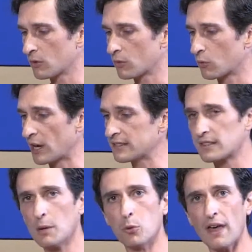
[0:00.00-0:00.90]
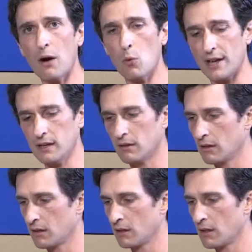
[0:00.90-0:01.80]
raise it up without weight,
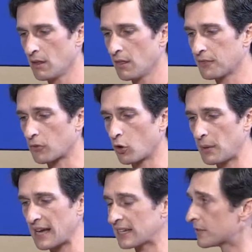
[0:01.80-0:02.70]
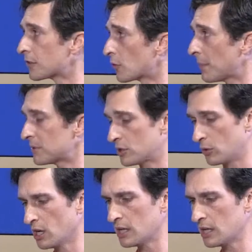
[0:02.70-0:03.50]
throw it back in for rep 2.